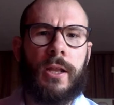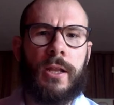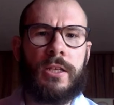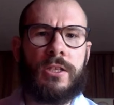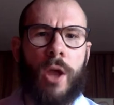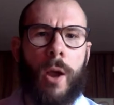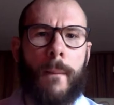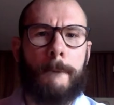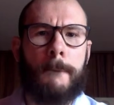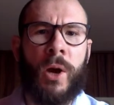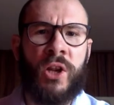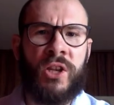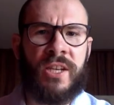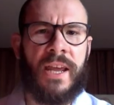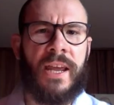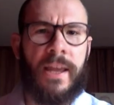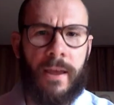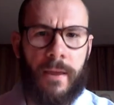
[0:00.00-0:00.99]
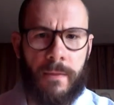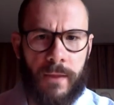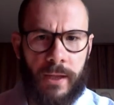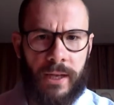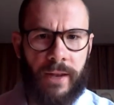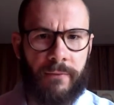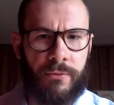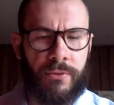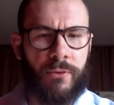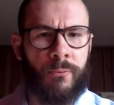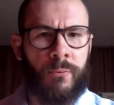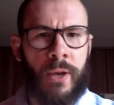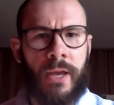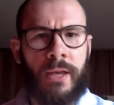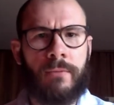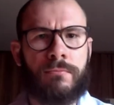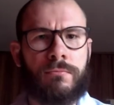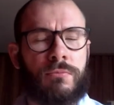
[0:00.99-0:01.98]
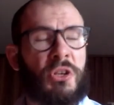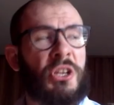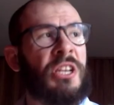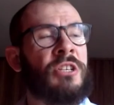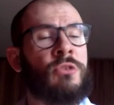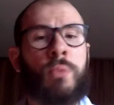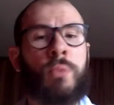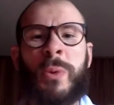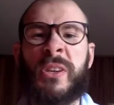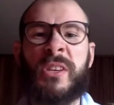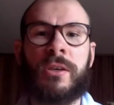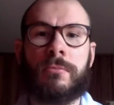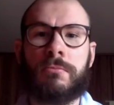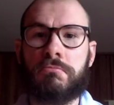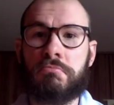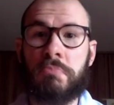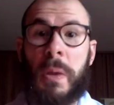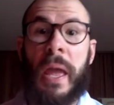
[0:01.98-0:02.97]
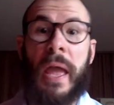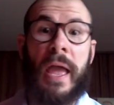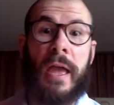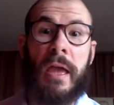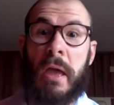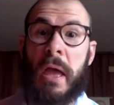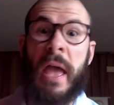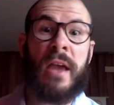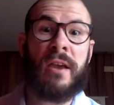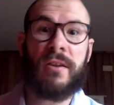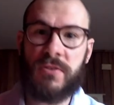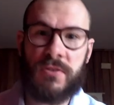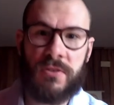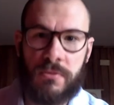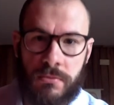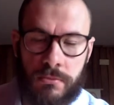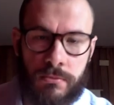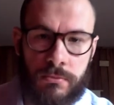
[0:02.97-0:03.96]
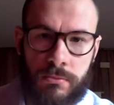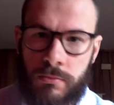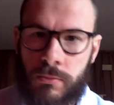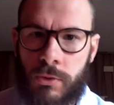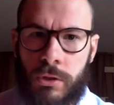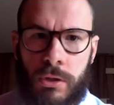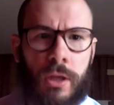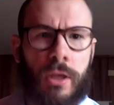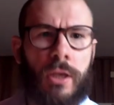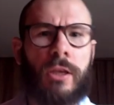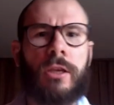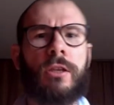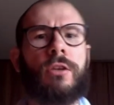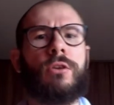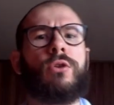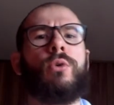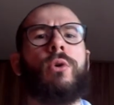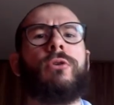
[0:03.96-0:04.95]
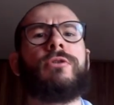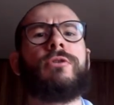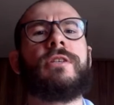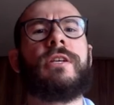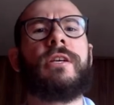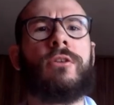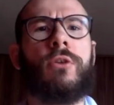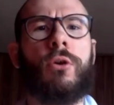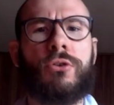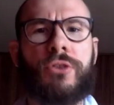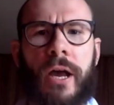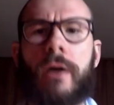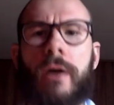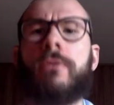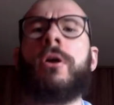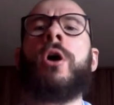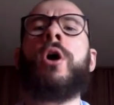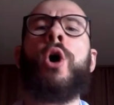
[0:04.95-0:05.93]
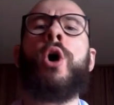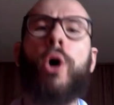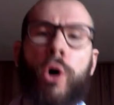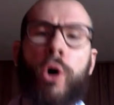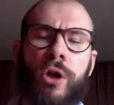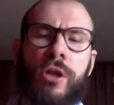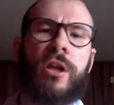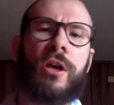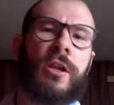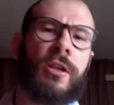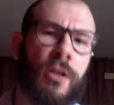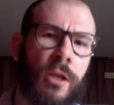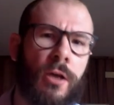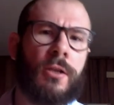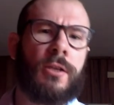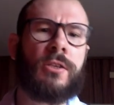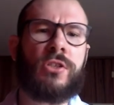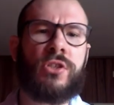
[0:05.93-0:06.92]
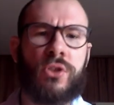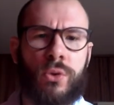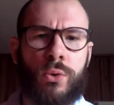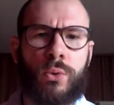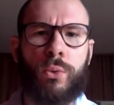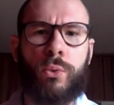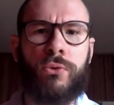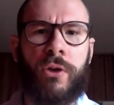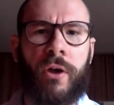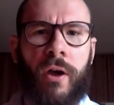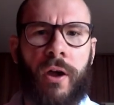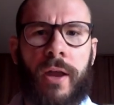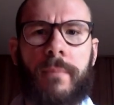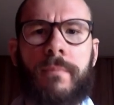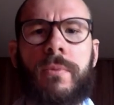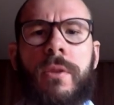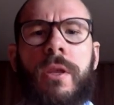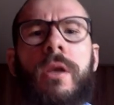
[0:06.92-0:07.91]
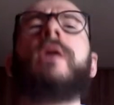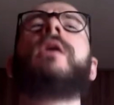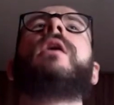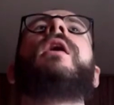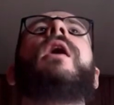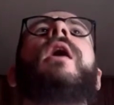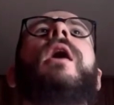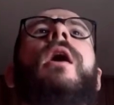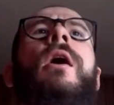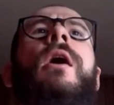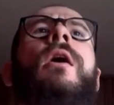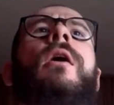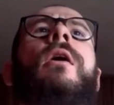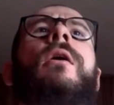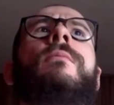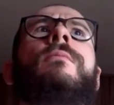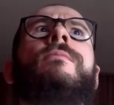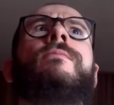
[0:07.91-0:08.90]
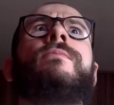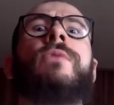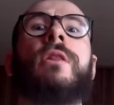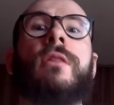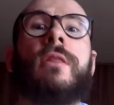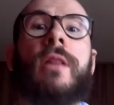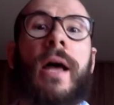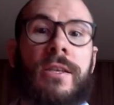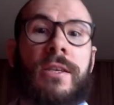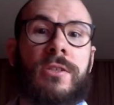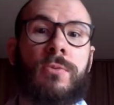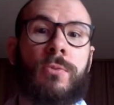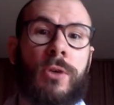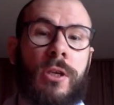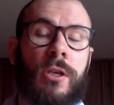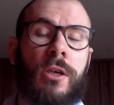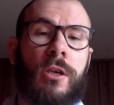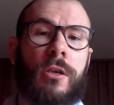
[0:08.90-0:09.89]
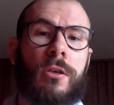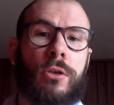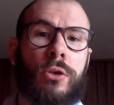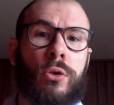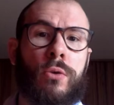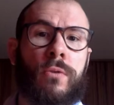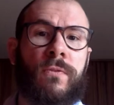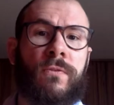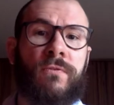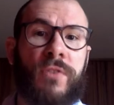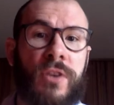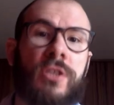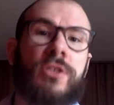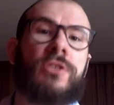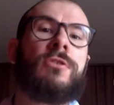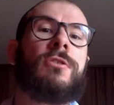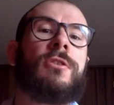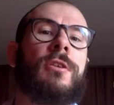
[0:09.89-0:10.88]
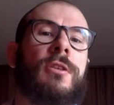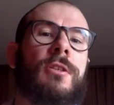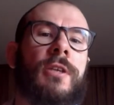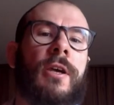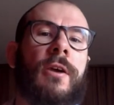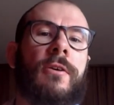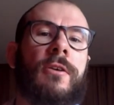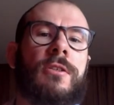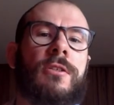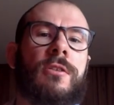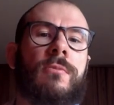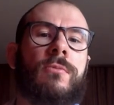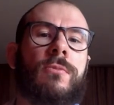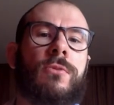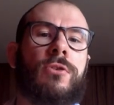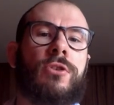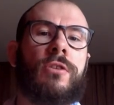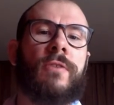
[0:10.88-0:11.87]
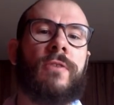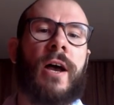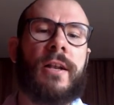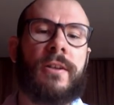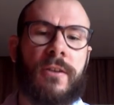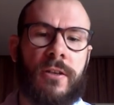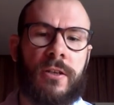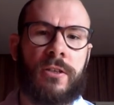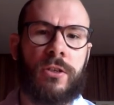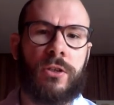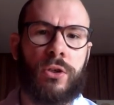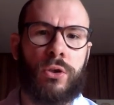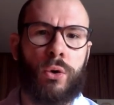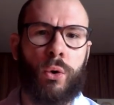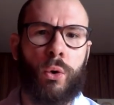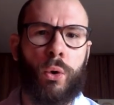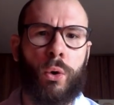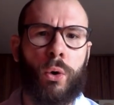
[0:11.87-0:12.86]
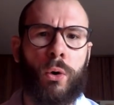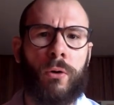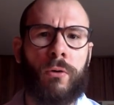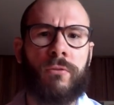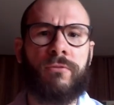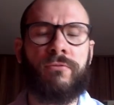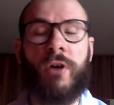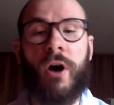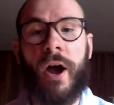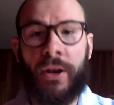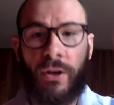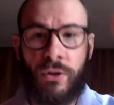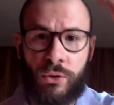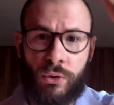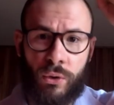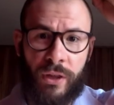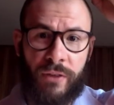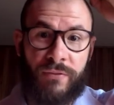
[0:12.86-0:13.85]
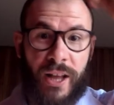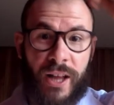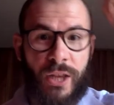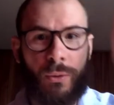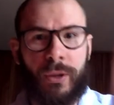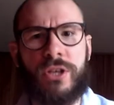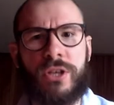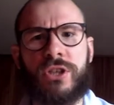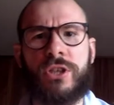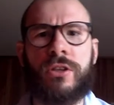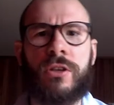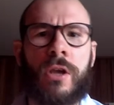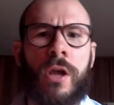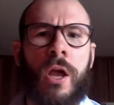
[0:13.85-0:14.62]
is Monday, the 11th of May. It is week X in quarantine, lockdown, online learning, school time. Last week, you finished utilitarianism. You should have handed your final evaluation